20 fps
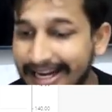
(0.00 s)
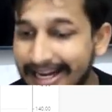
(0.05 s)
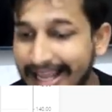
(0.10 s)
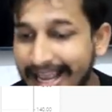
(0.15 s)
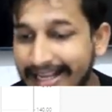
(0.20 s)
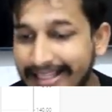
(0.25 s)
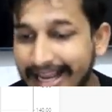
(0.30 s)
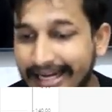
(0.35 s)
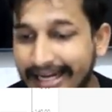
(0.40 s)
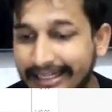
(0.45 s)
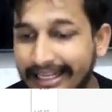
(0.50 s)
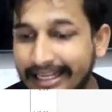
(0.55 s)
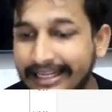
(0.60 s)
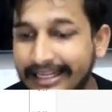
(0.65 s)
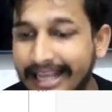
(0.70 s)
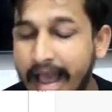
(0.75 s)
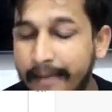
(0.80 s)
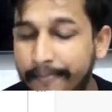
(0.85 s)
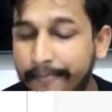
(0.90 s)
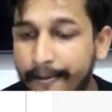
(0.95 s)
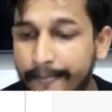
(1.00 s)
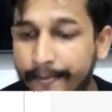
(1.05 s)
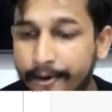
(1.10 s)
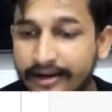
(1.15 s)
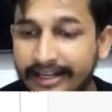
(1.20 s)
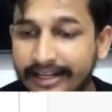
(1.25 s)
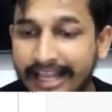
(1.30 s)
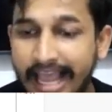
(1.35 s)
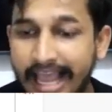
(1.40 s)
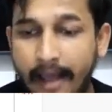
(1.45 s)
like that. Gap up or
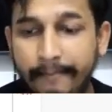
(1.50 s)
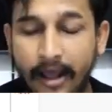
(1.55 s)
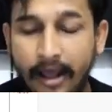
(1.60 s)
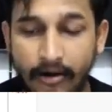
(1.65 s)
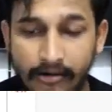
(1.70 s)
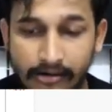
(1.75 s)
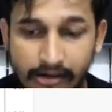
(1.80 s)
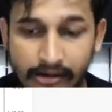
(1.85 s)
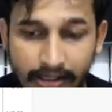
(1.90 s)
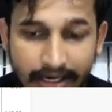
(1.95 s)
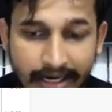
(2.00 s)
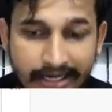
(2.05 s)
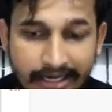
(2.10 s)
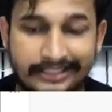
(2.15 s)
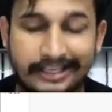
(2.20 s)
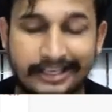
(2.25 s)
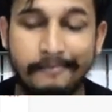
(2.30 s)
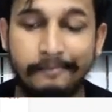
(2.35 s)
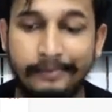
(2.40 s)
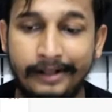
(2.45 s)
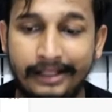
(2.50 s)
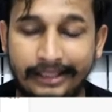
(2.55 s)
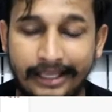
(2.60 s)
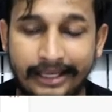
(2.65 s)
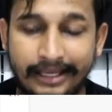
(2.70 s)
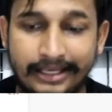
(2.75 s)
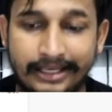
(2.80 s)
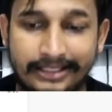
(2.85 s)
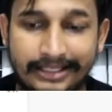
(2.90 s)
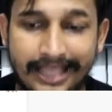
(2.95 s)
gap down. It's simple
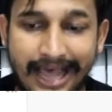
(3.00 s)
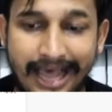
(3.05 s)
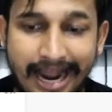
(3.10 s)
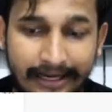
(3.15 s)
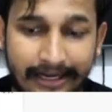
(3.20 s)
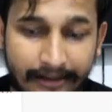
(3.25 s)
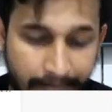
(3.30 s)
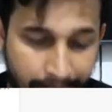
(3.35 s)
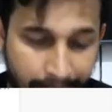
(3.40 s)
thing is that